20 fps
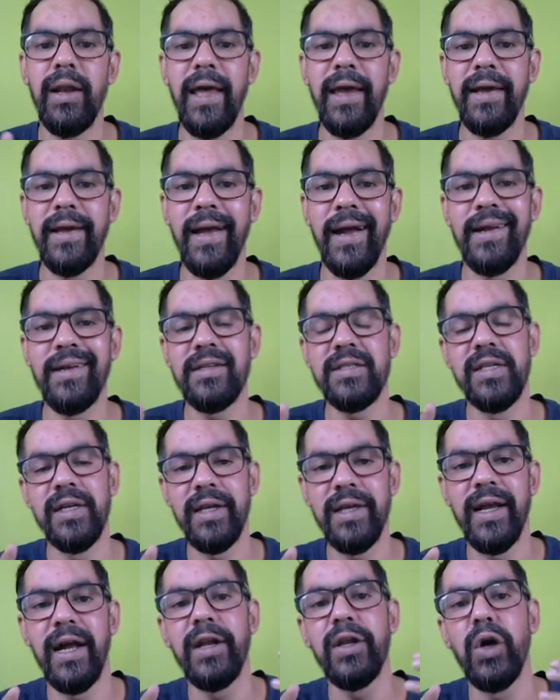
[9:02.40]
like at
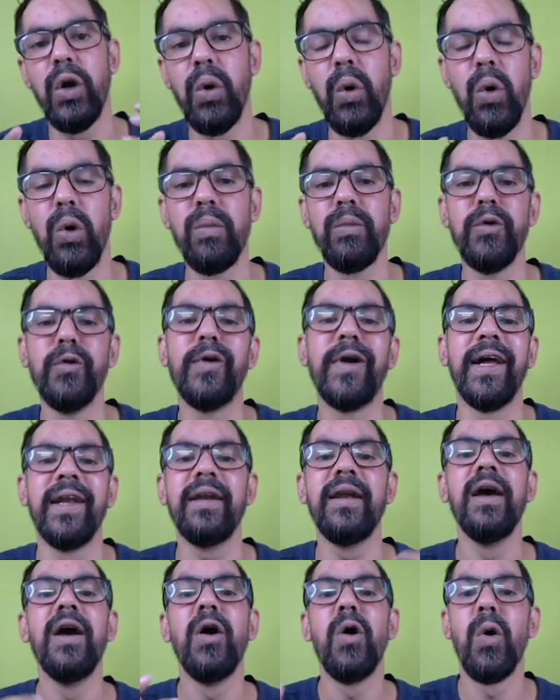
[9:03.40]
sitting at your home, you
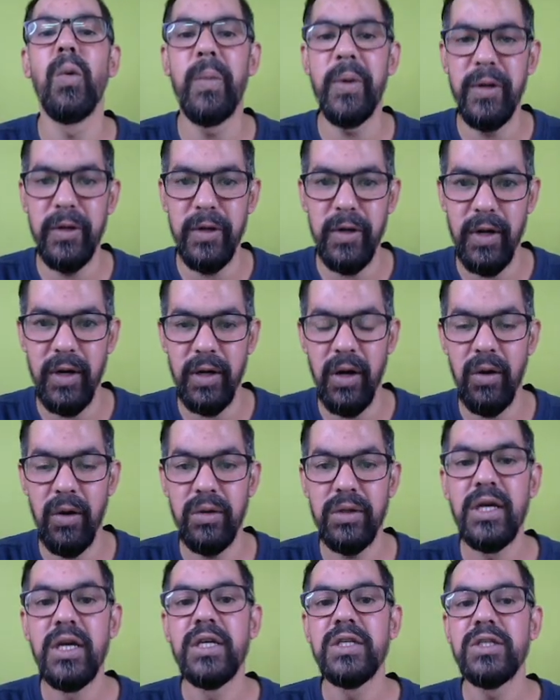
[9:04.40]
can open your account.